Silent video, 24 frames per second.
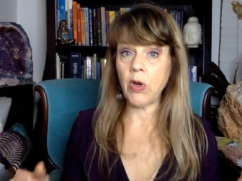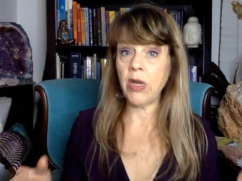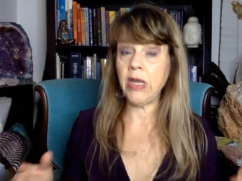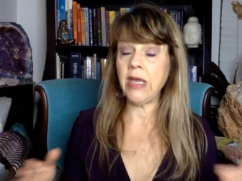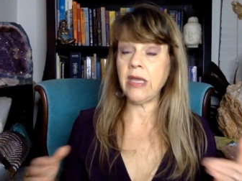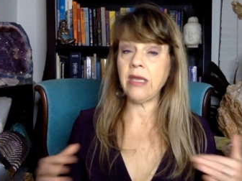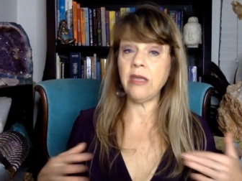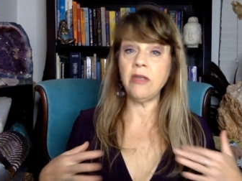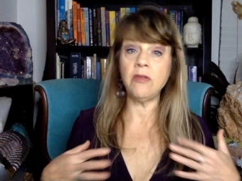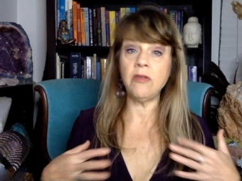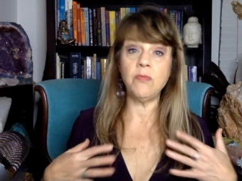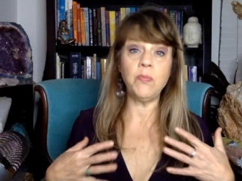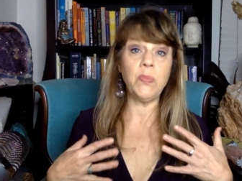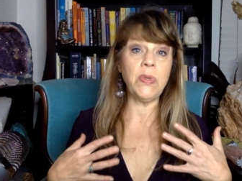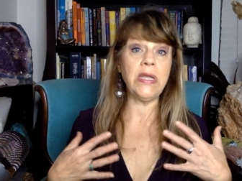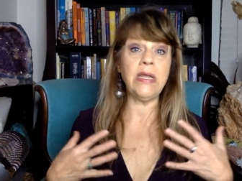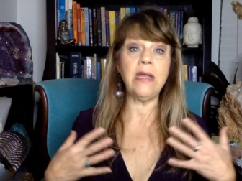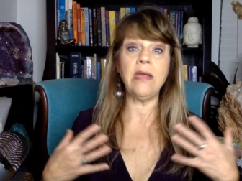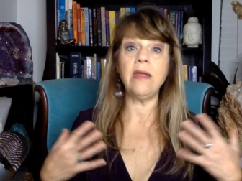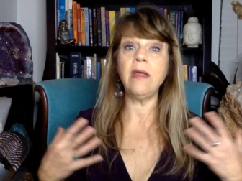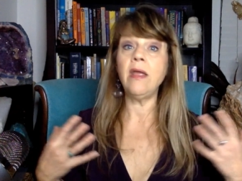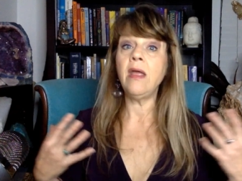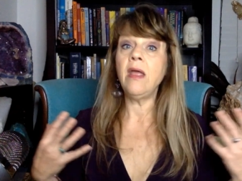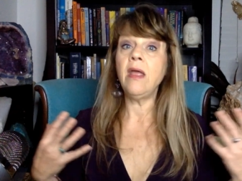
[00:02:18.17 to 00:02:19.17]
It could
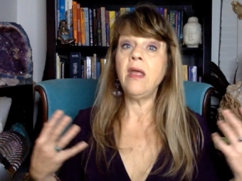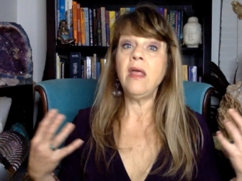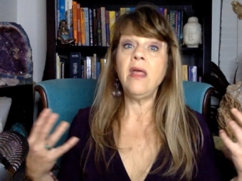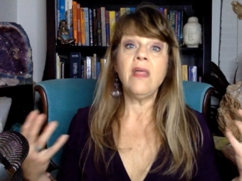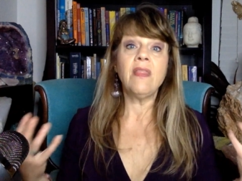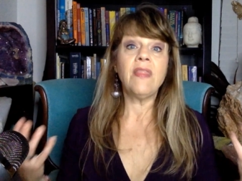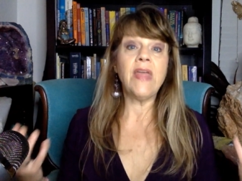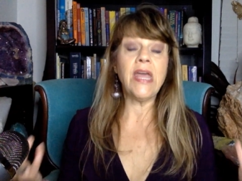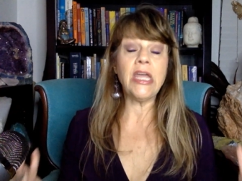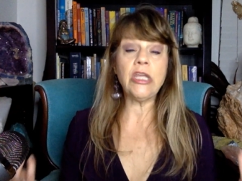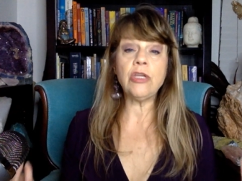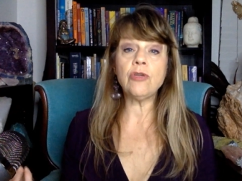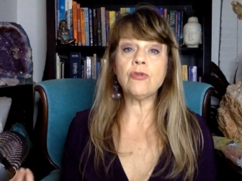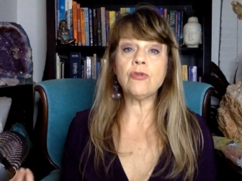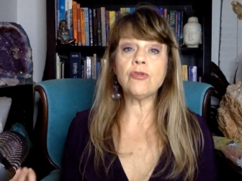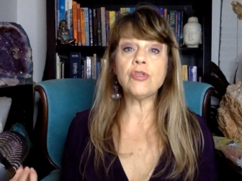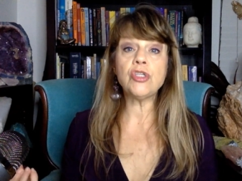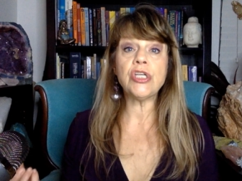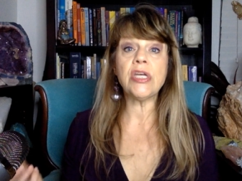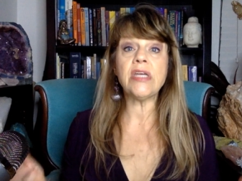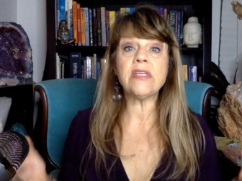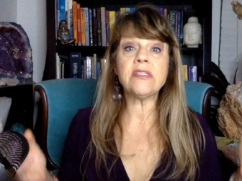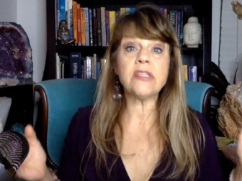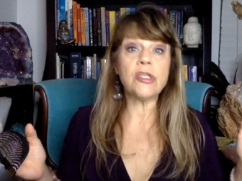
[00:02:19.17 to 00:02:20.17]
be that you're
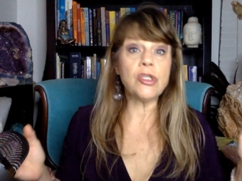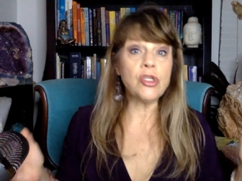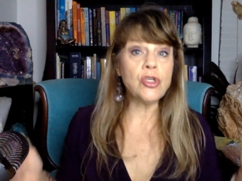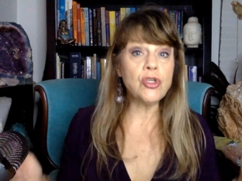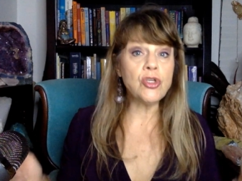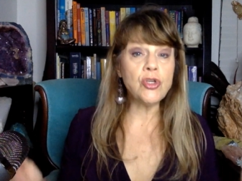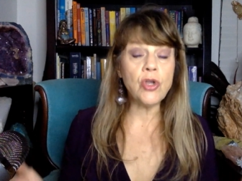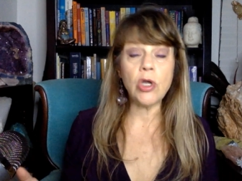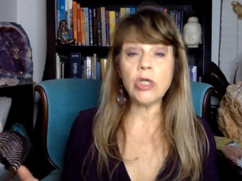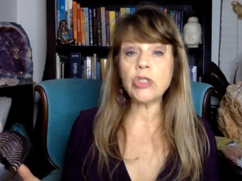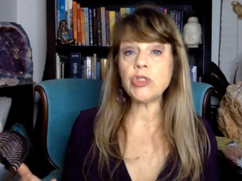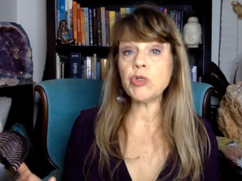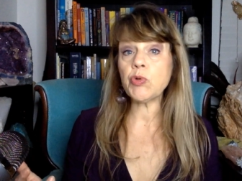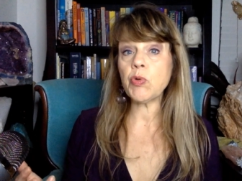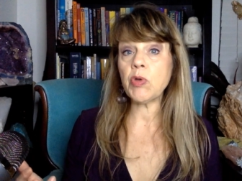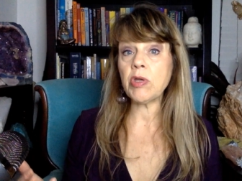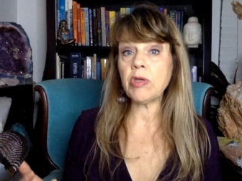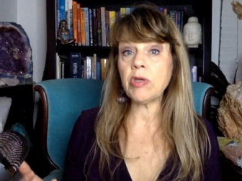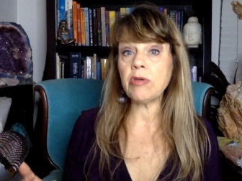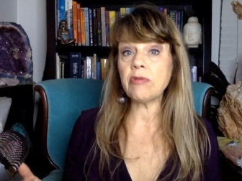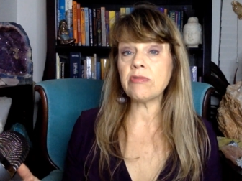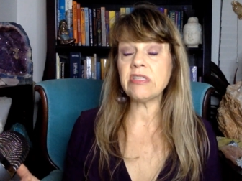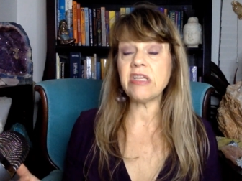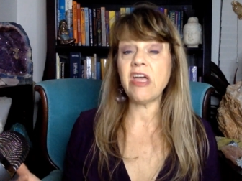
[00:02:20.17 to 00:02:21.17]
just nurturing
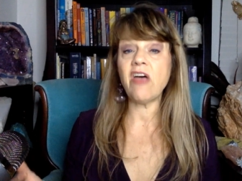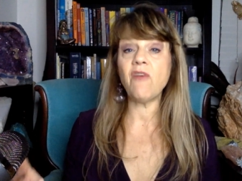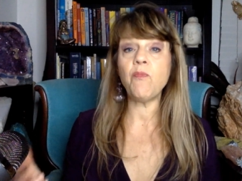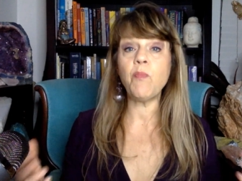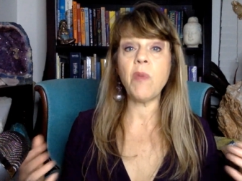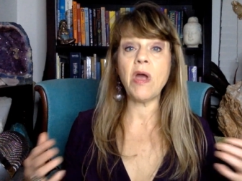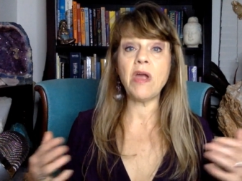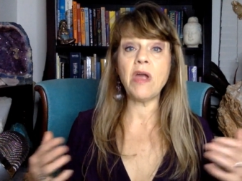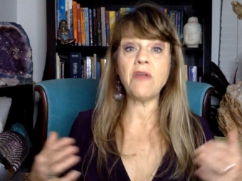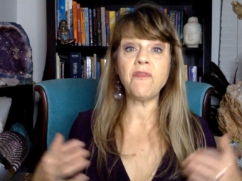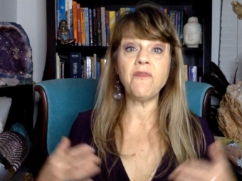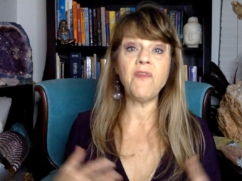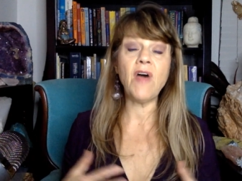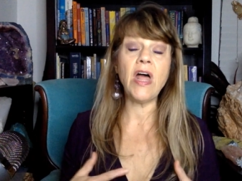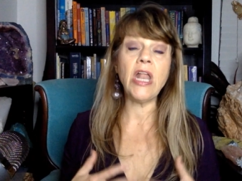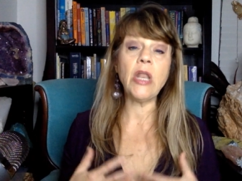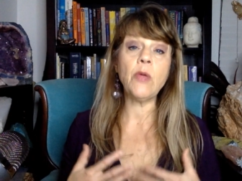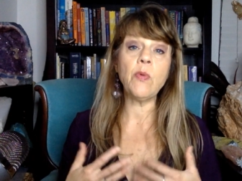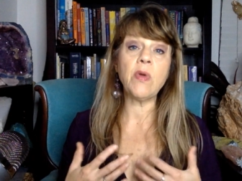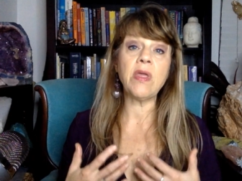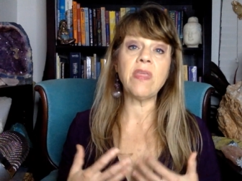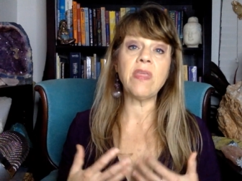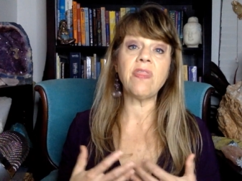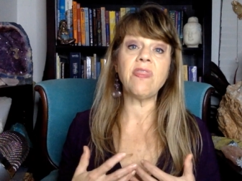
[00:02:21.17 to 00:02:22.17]
yourself by
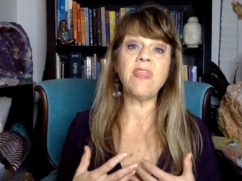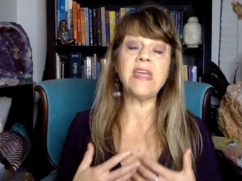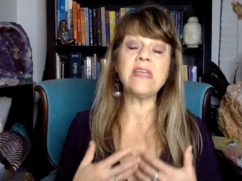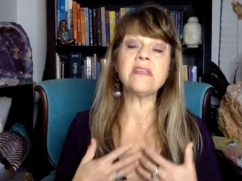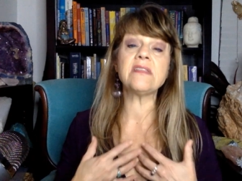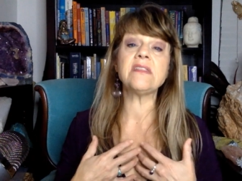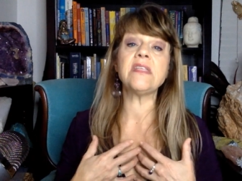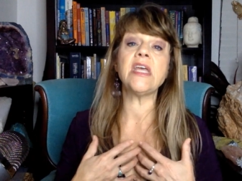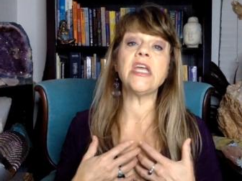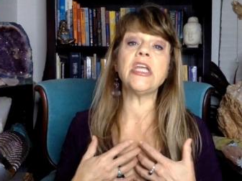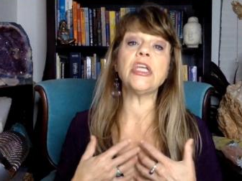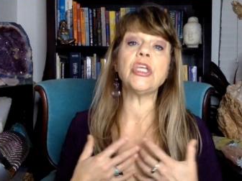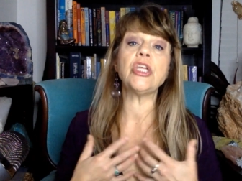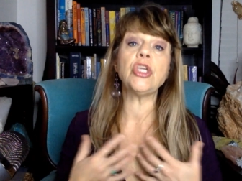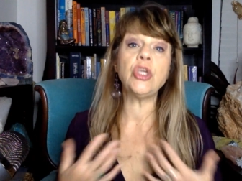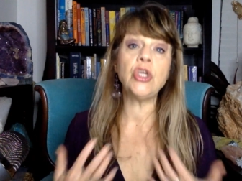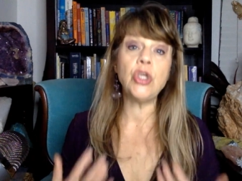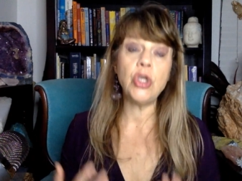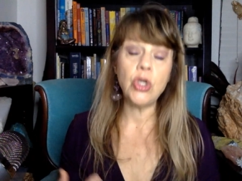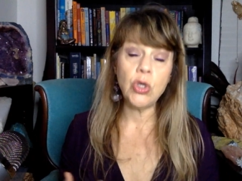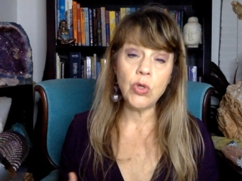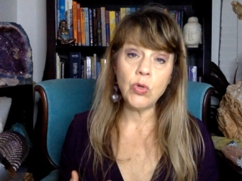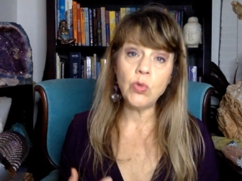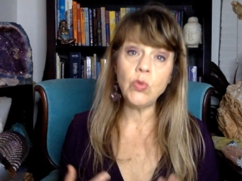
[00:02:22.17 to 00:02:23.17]
following things that
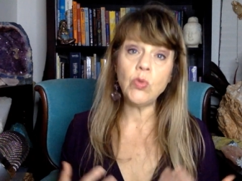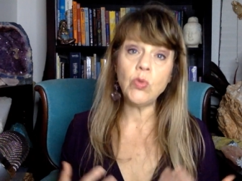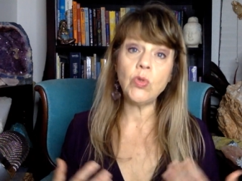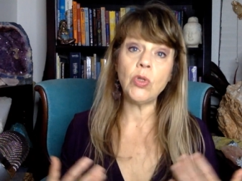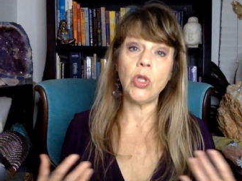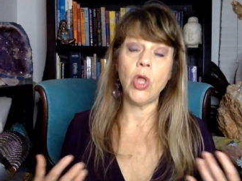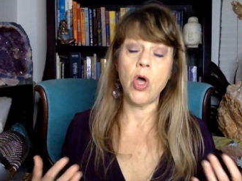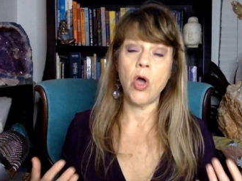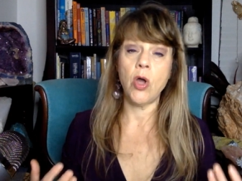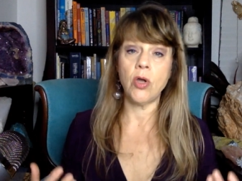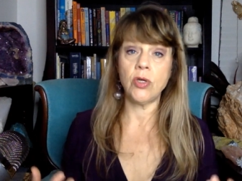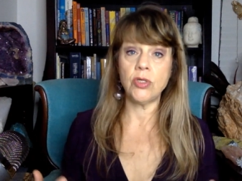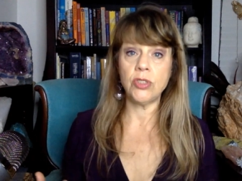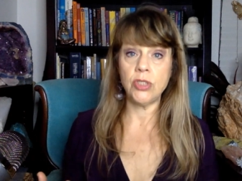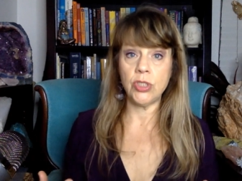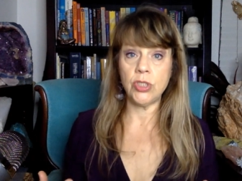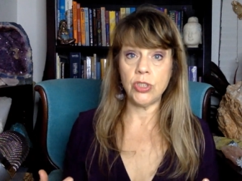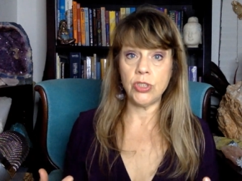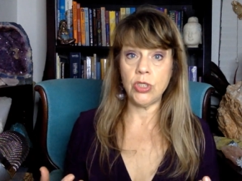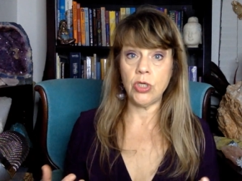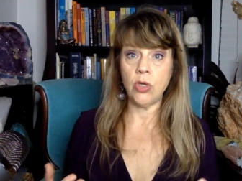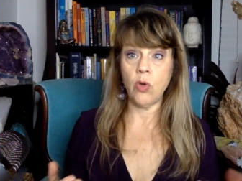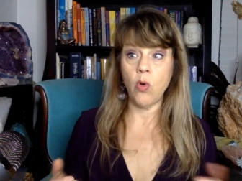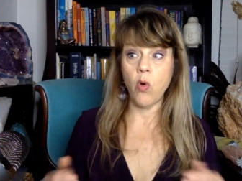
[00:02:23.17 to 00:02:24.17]
you long to
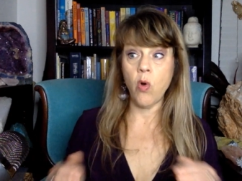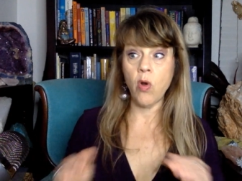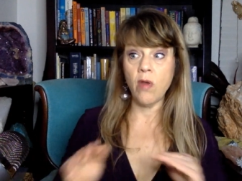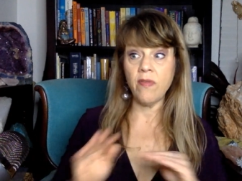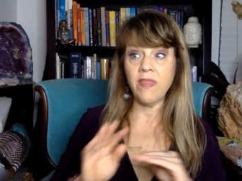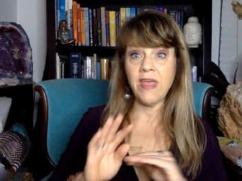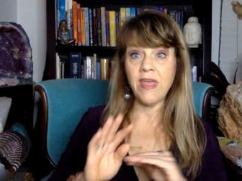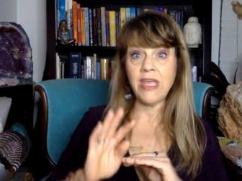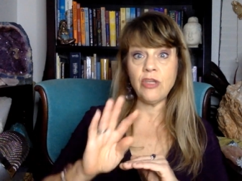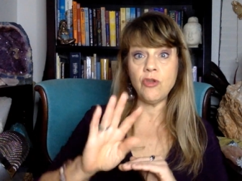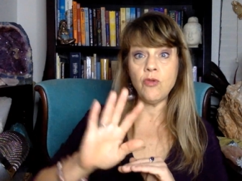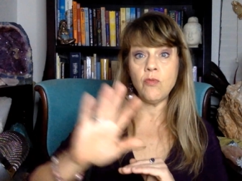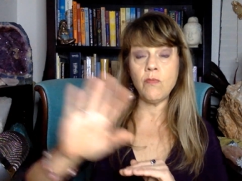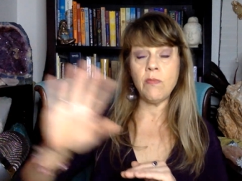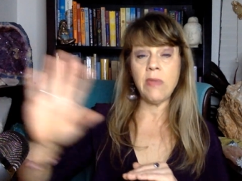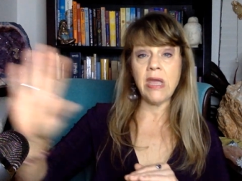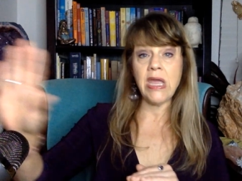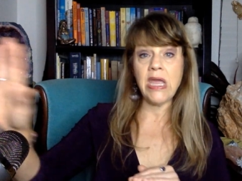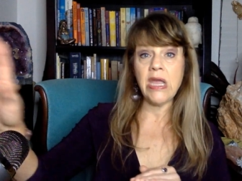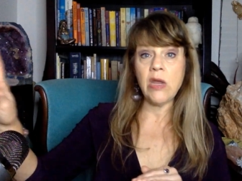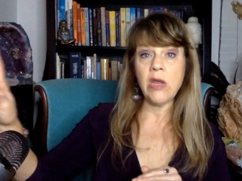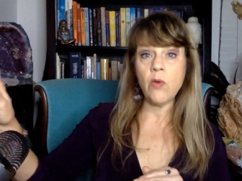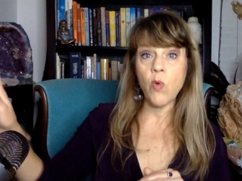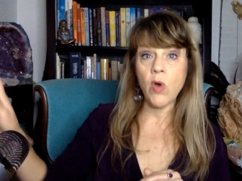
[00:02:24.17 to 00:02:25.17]
do, or that you
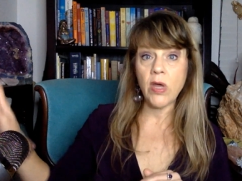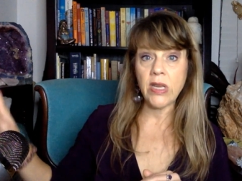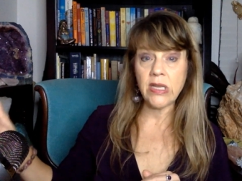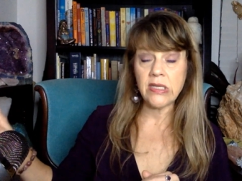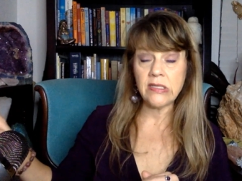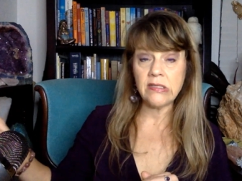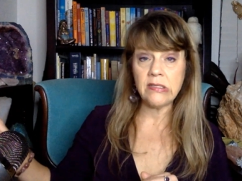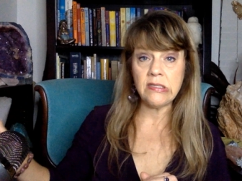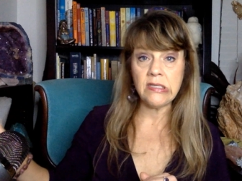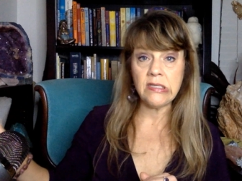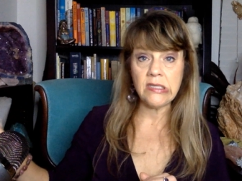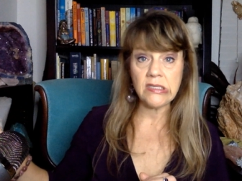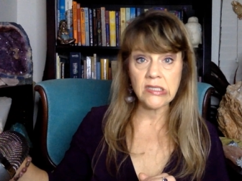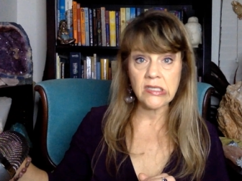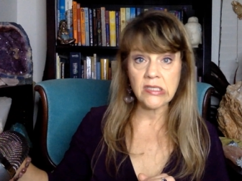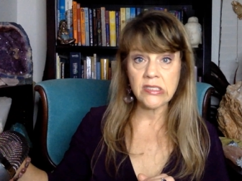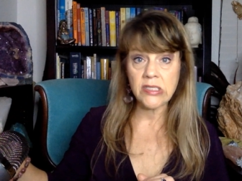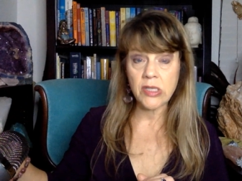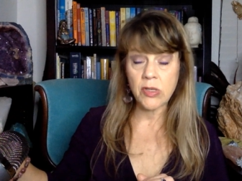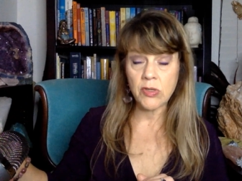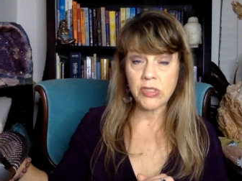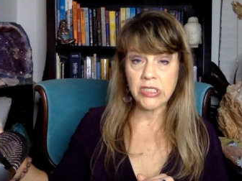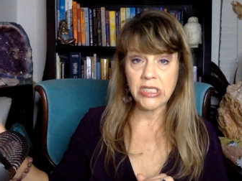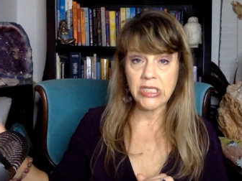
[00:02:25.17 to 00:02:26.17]
may want to
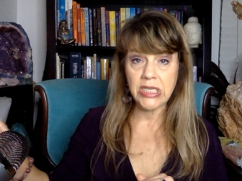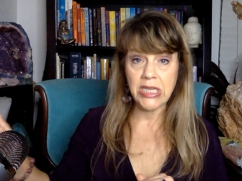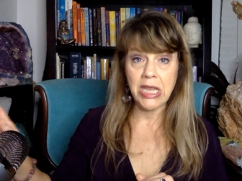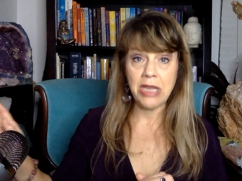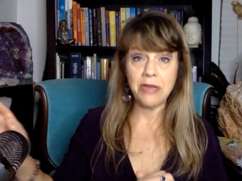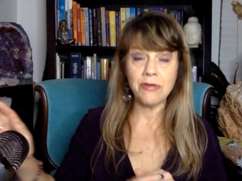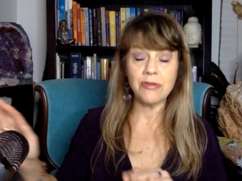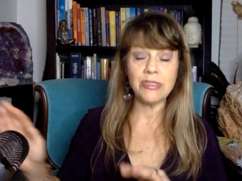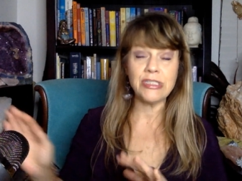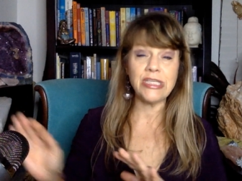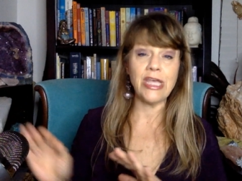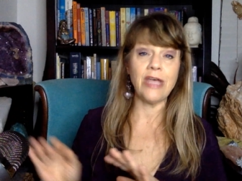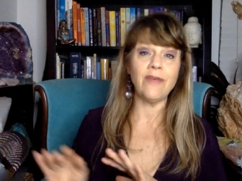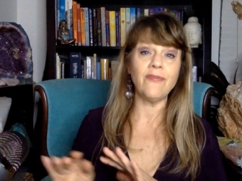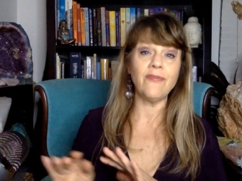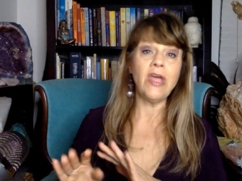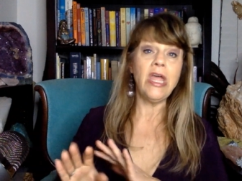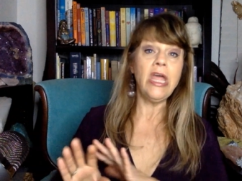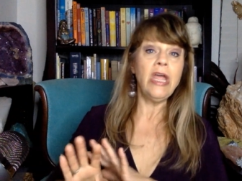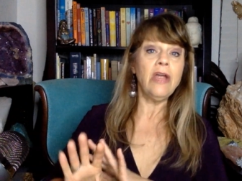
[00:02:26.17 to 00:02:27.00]
disassociate yourself